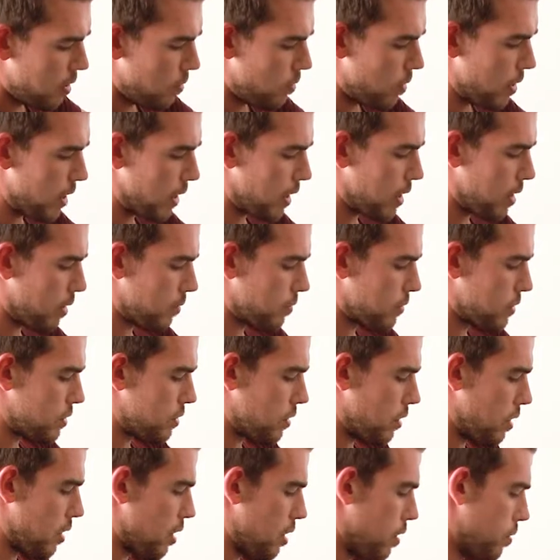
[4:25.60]
when it comes
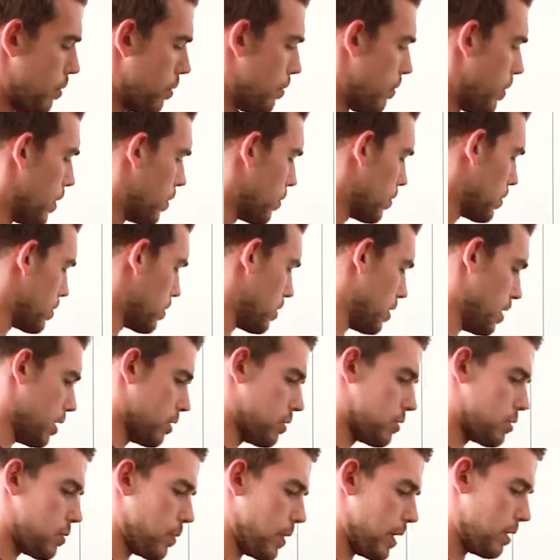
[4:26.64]
to almond milk, the
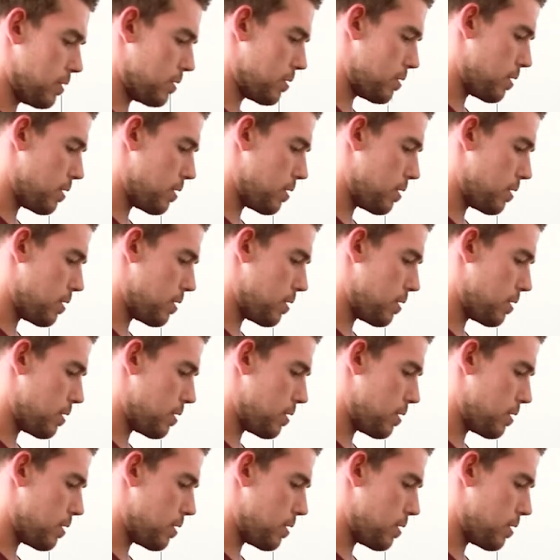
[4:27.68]
unsweetened